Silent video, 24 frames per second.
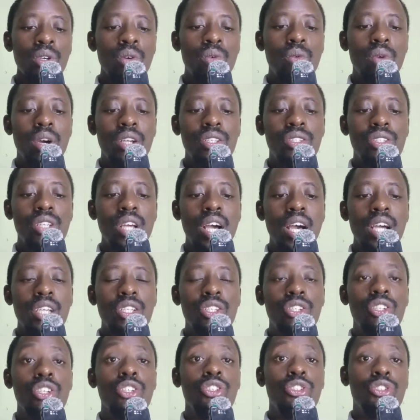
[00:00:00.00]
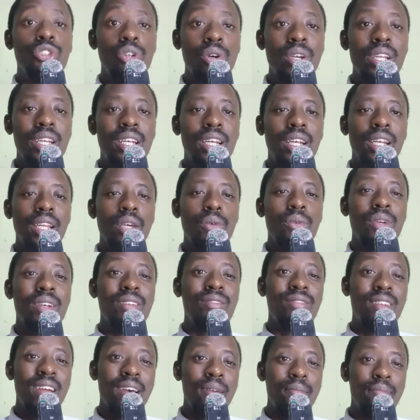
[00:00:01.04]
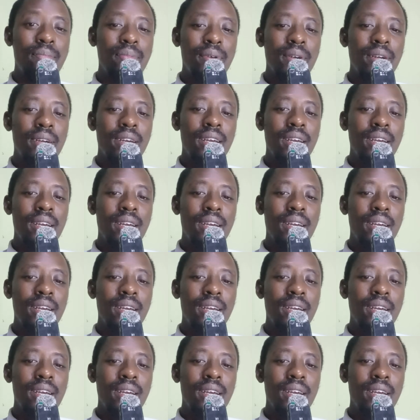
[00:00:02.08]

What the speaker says: were charged jointly with rape.